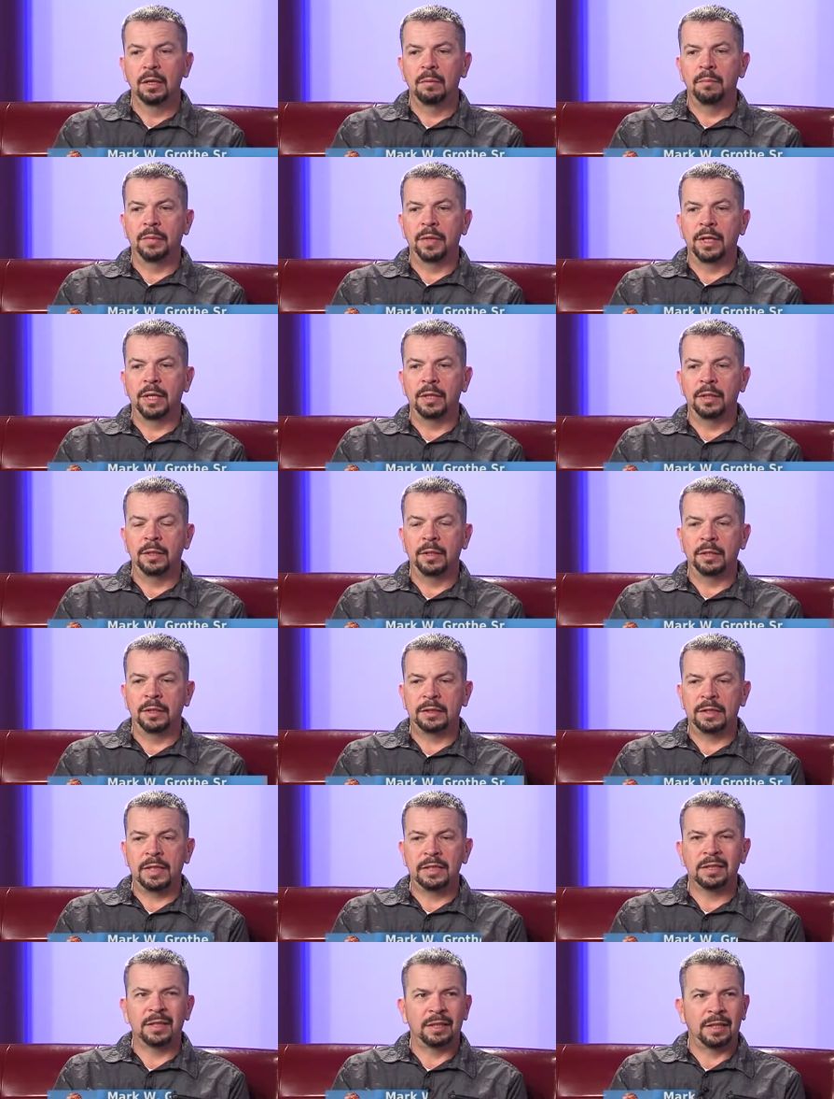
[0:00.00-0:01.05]
but it, it
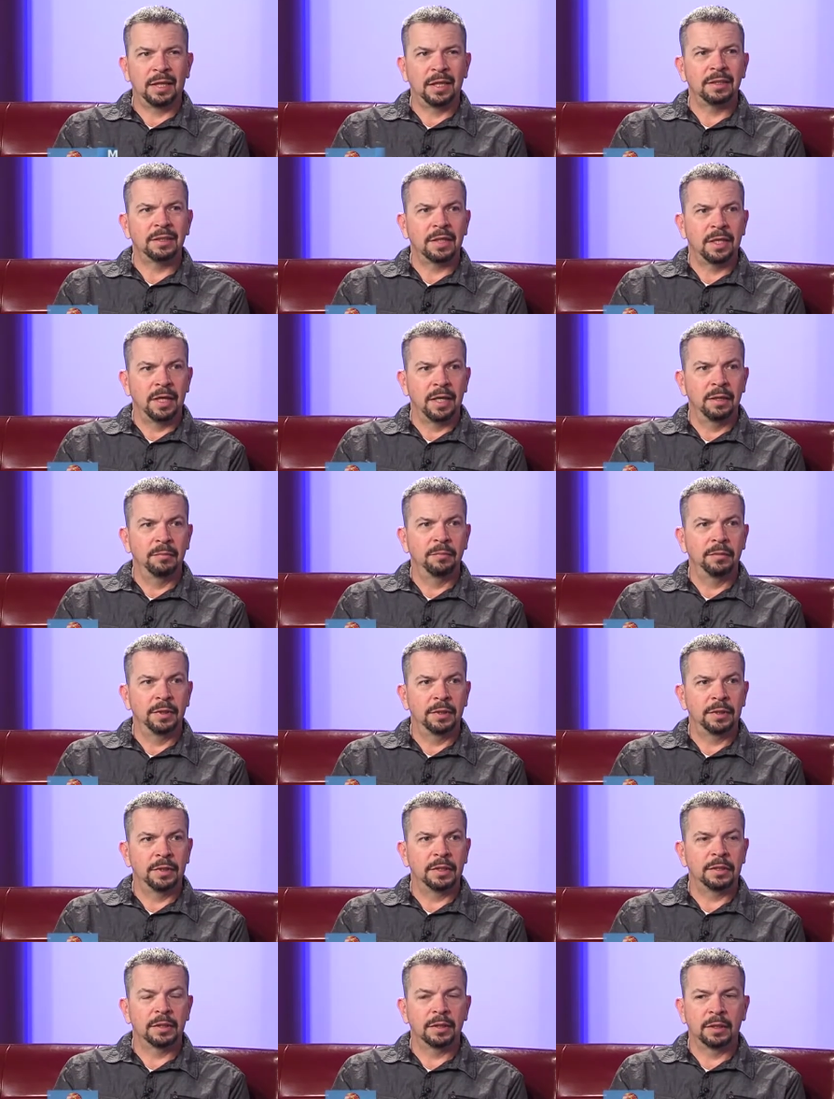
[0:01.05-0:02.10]
takes a lot of time. Mm-hmm. It
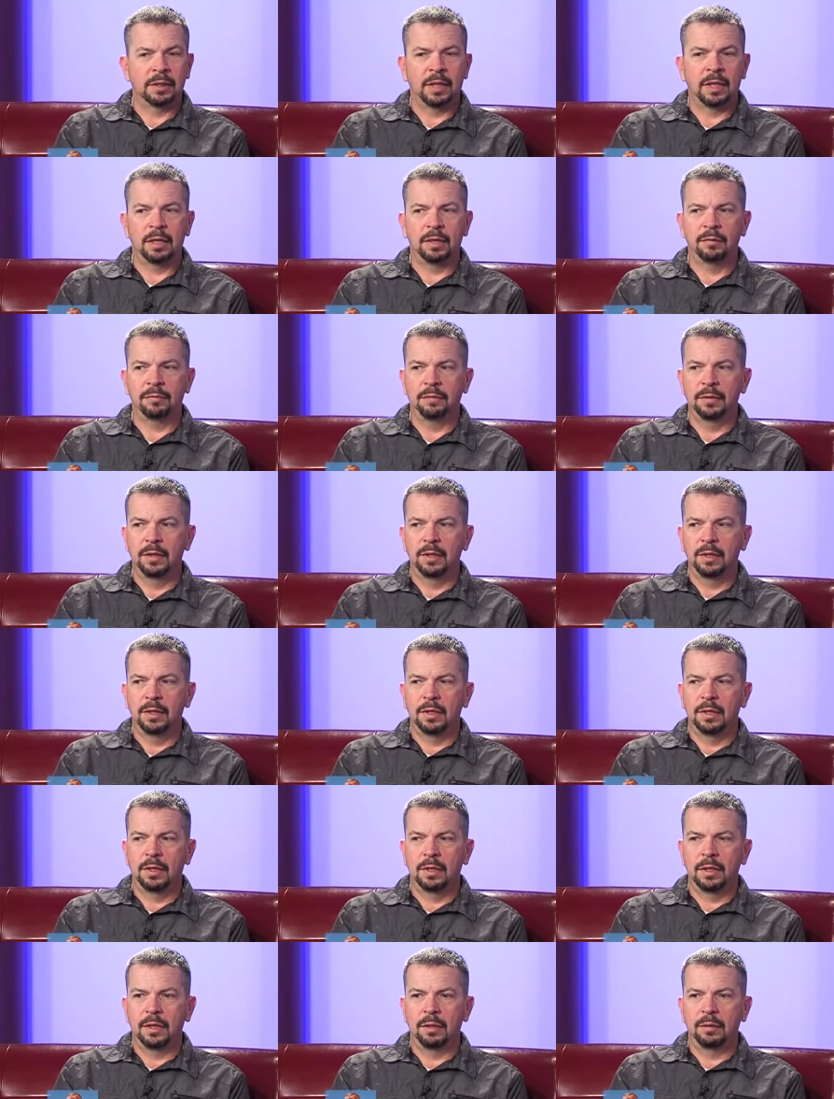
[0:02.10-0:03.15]
takes a lot of,
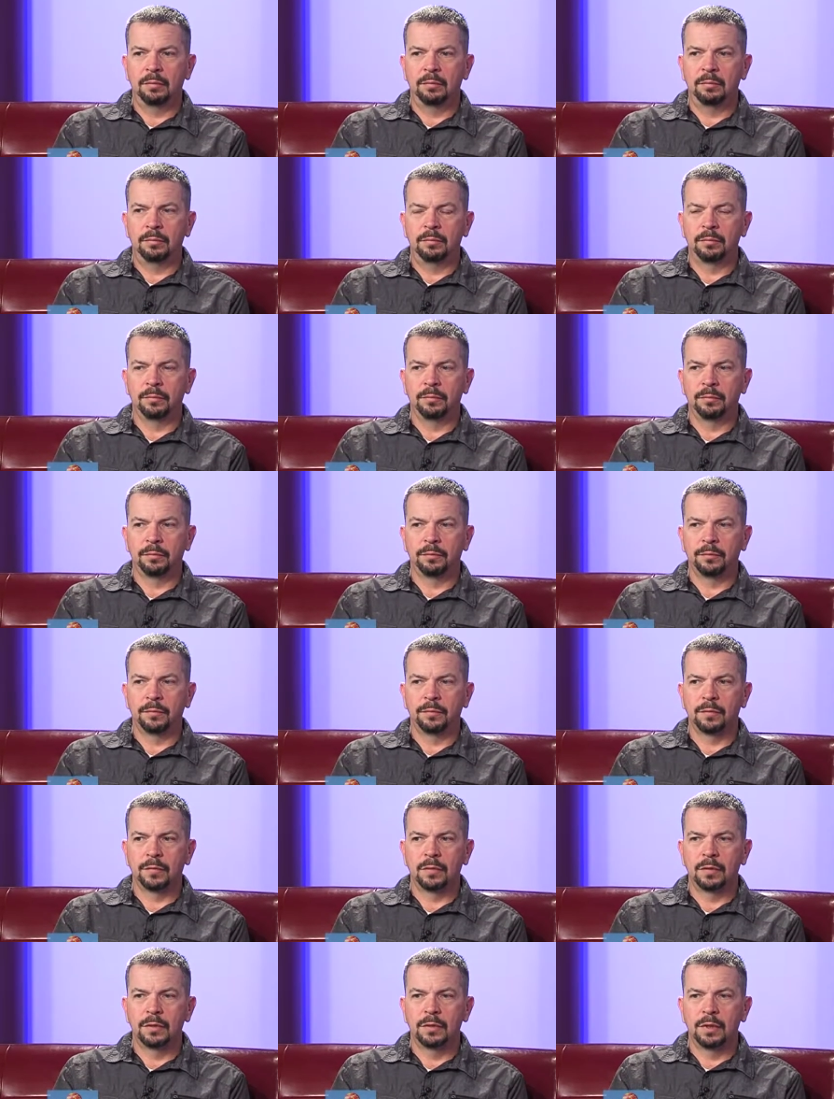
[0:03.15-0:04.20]
um,
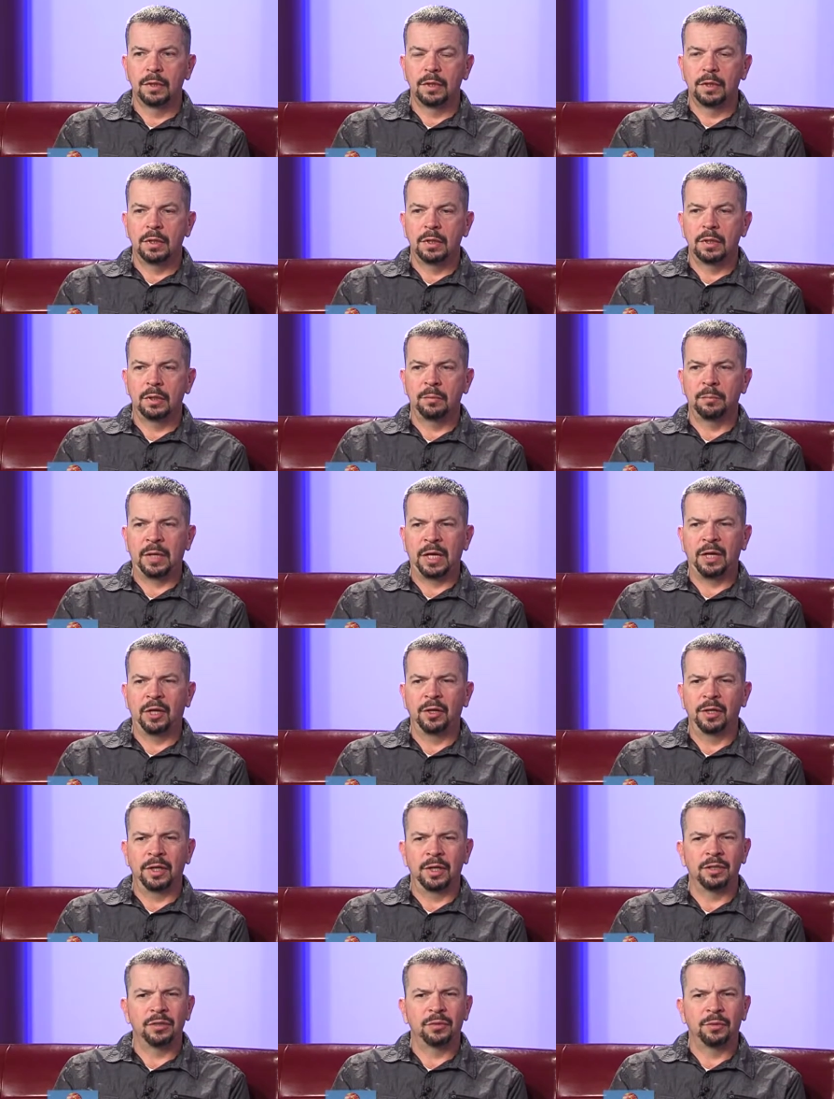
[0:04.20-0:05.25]
you know, my
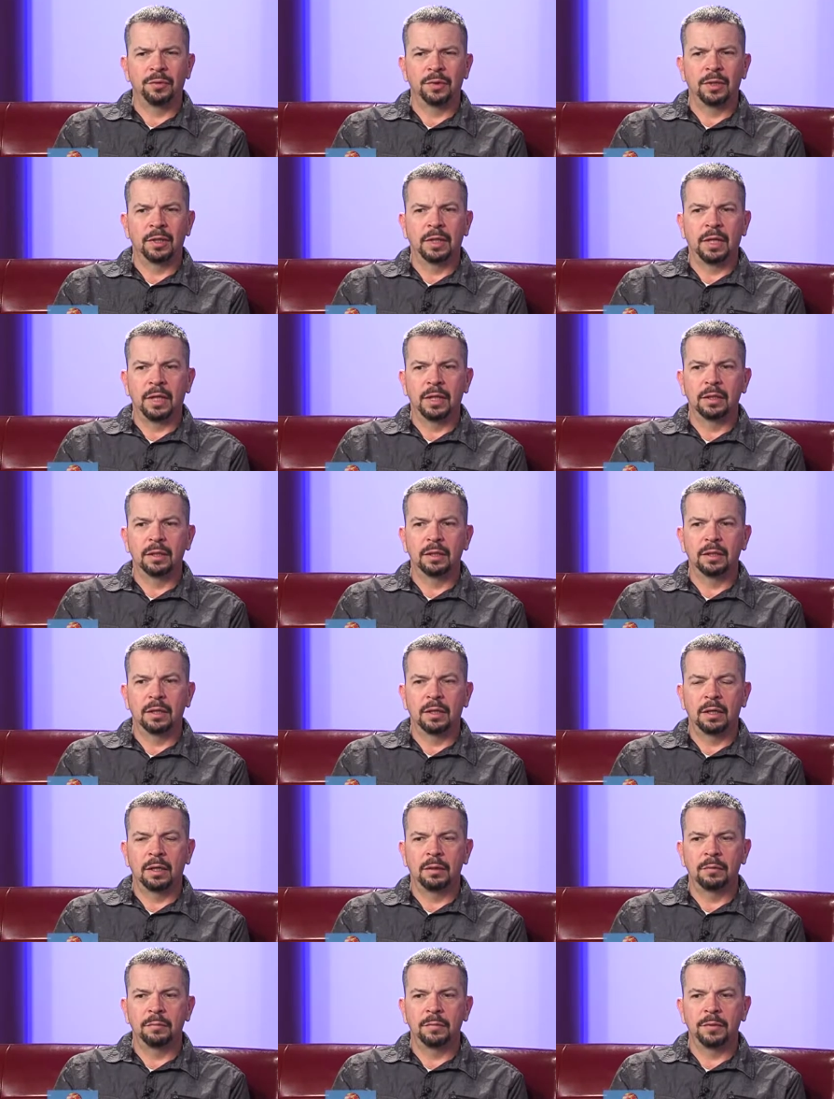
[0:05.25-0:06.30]
heart gets torn a lot
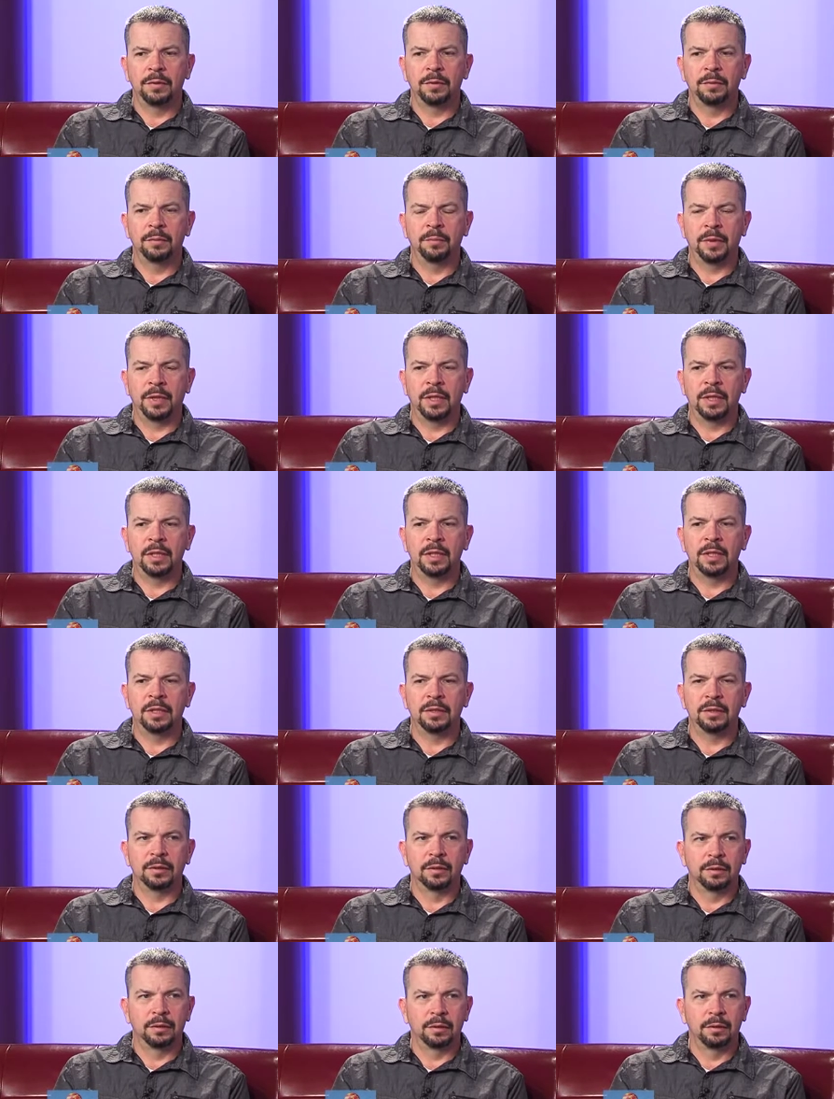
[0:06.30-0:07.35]
um, so, but it, probably
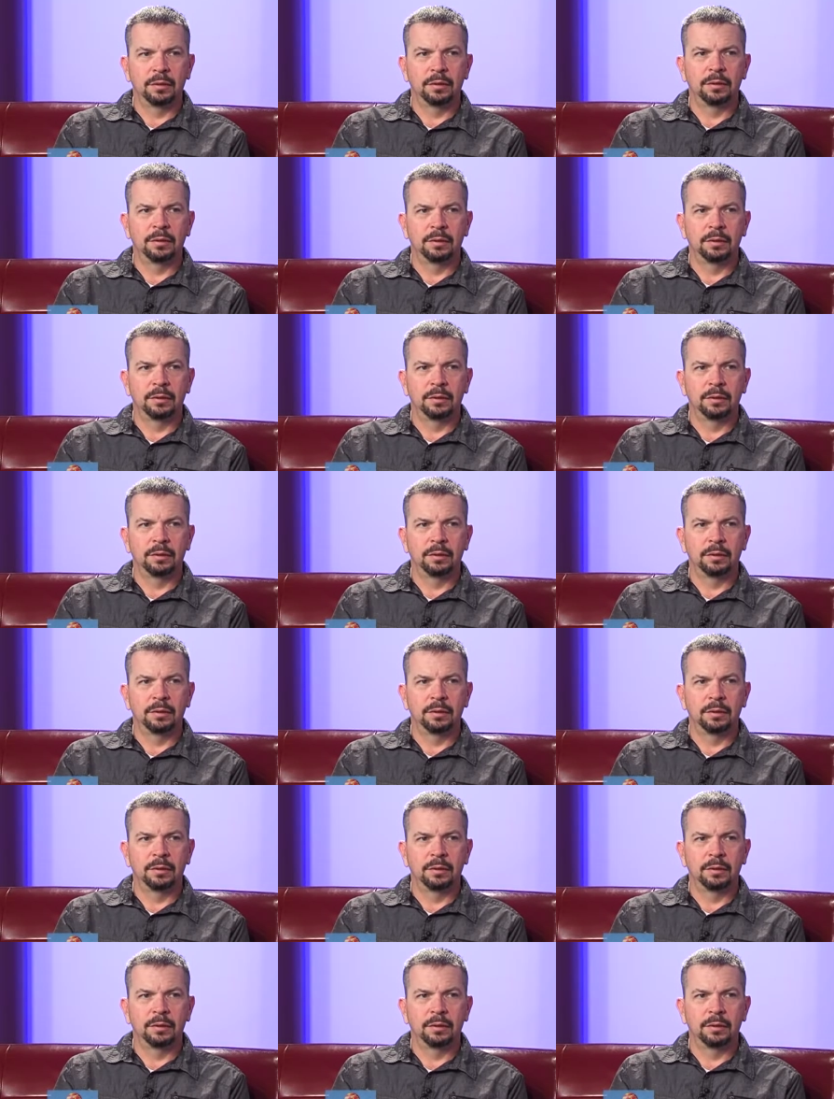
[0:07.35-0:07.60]
personal